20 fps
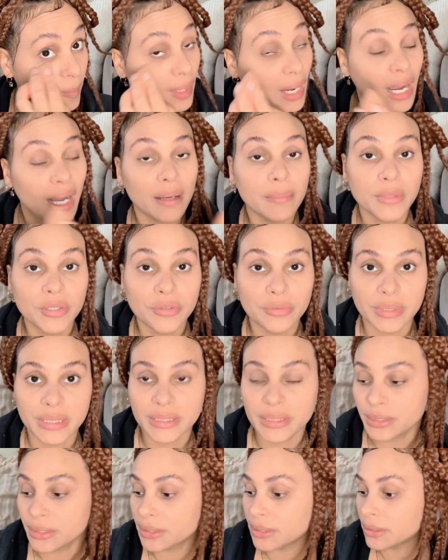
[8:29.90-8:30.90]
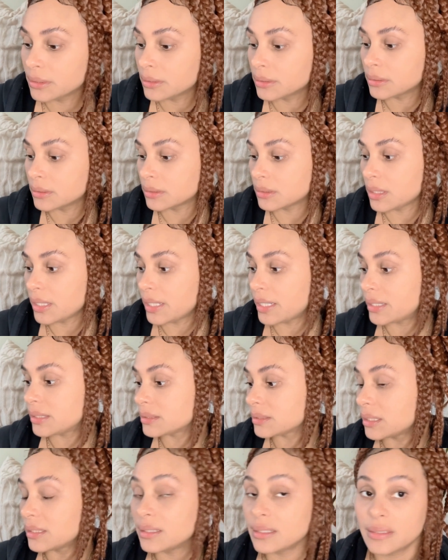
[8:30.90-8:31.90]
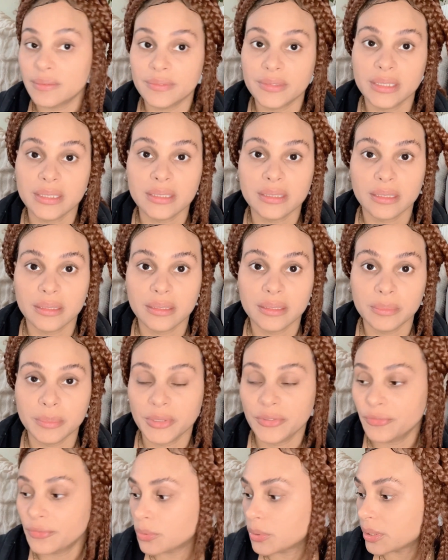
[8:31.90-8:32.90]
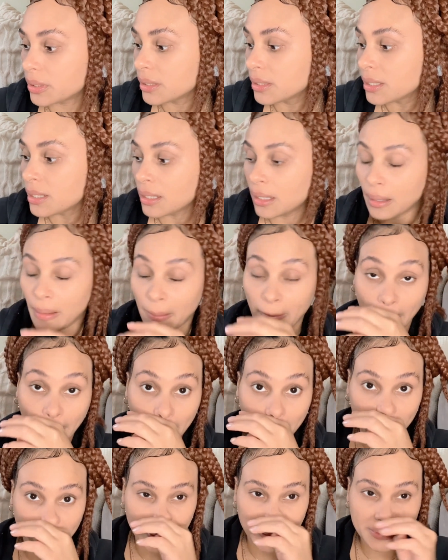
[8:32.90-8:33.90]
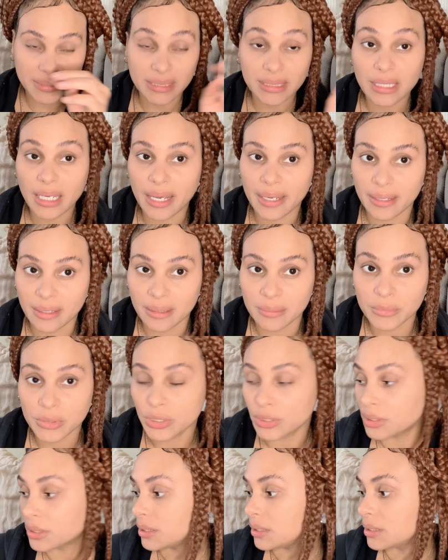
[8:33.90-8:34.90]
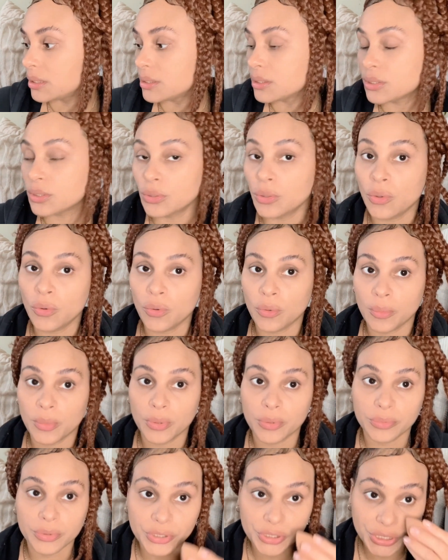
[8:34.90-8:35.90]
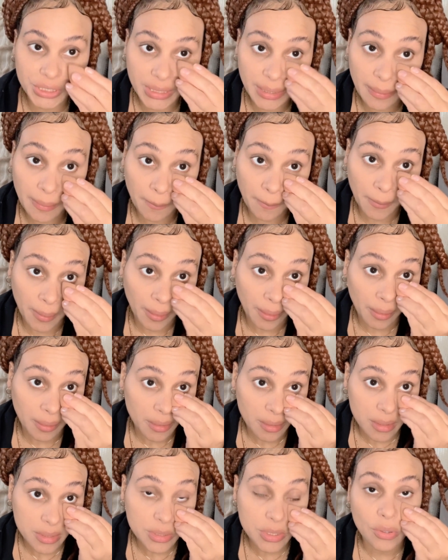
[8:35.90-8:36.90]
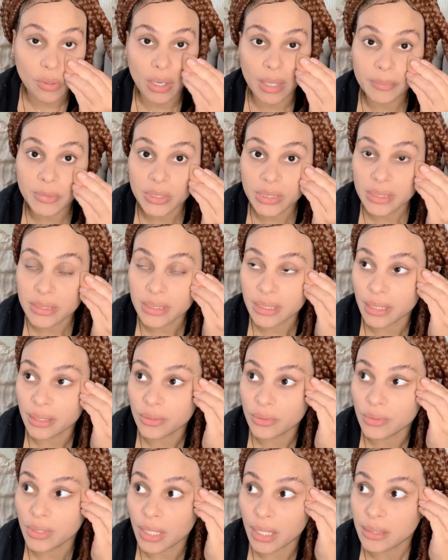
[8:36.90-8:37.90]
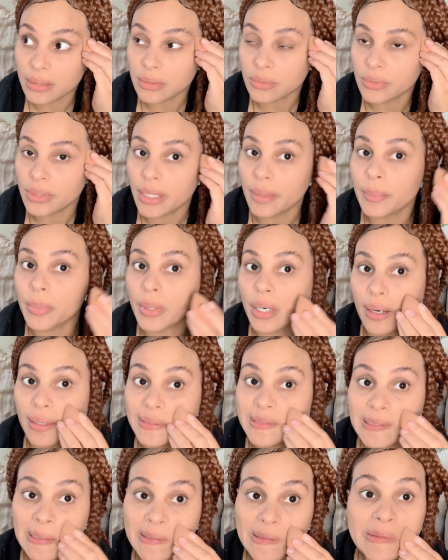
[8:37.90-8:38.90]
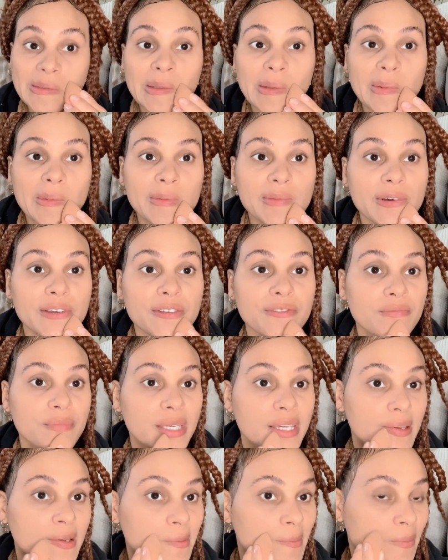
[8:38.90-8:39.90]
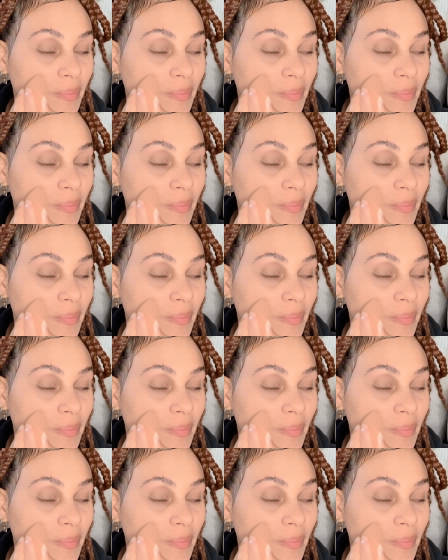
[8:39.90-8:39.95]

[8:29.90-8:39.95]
I'm a renter, as I have discussed before, but I am looking into home ownership. So I'm going to take you guys on that process with me.